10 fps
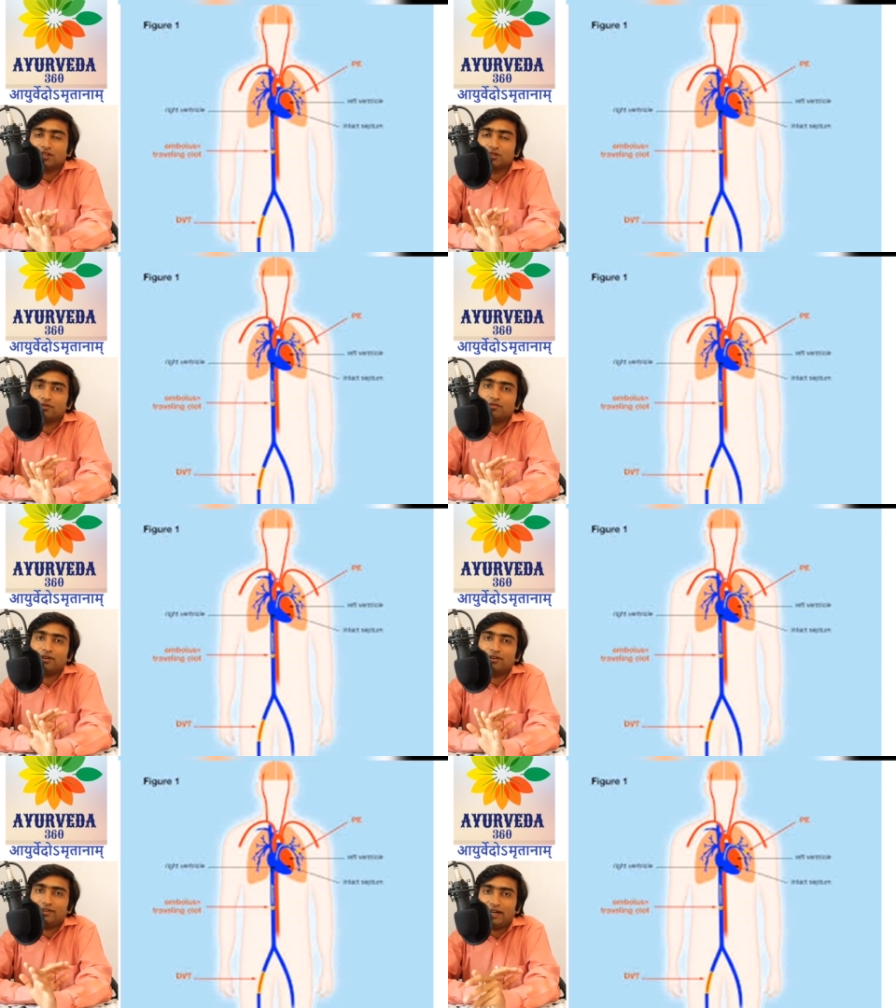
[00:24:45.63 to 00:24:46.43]
so
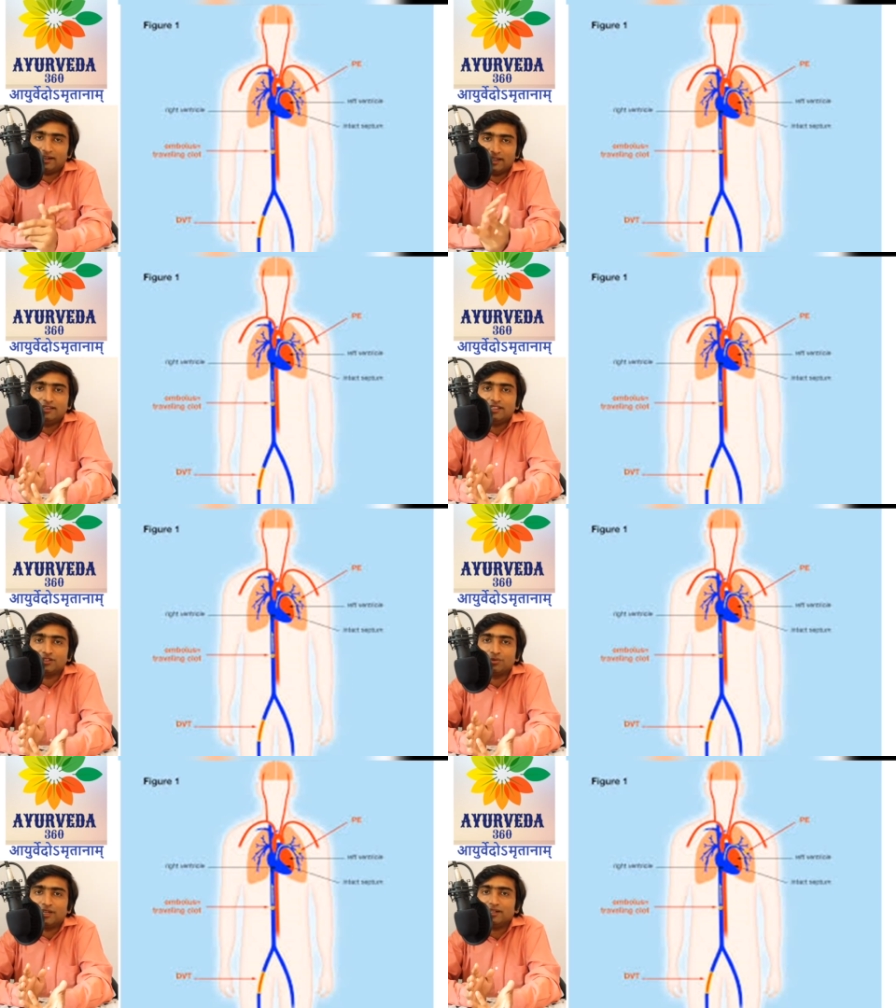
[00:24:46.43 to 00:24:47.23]
when i tell in
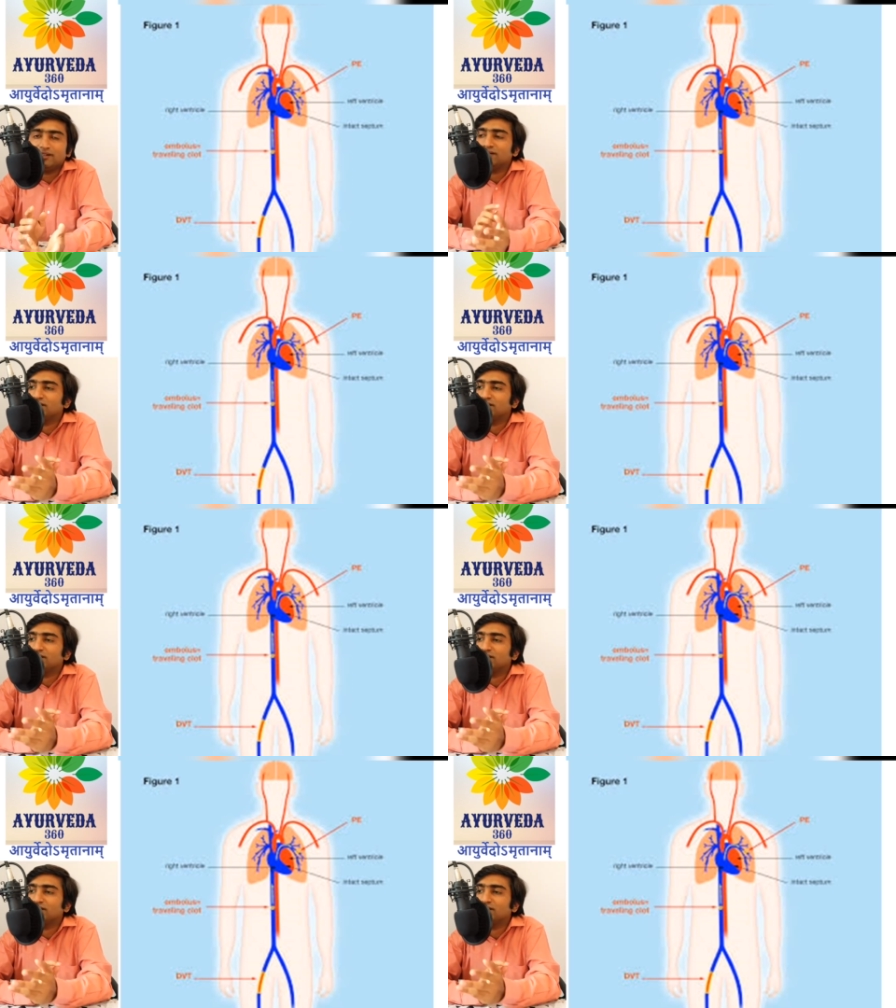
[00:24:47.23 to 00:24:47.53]
this way